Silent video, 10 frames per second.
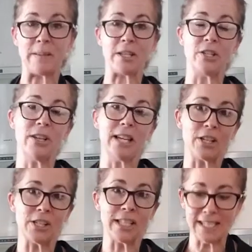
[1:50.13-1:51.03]
So you can
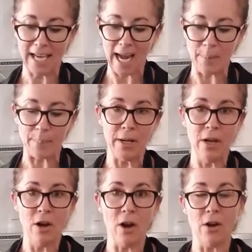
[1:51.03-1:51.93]
actually tap
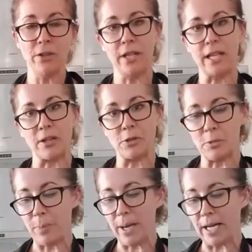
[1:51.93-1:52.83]
on the actual
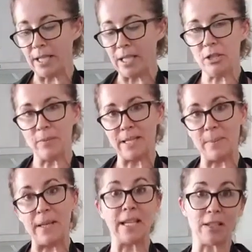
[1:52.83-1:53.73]
part in your
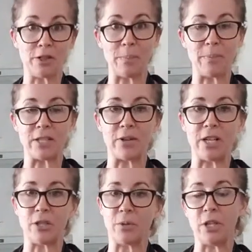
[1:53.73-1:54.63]
recipe and it'll jump you
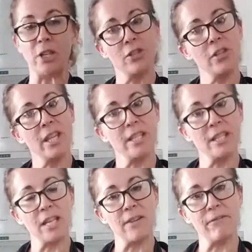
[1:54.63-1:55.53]
straight to it. You can do that on the
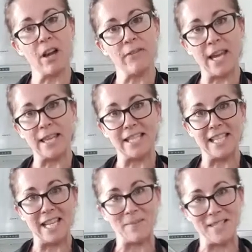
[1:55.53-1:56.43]
TM5 and the
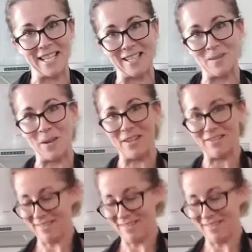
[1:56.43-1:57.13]
TM6 as well.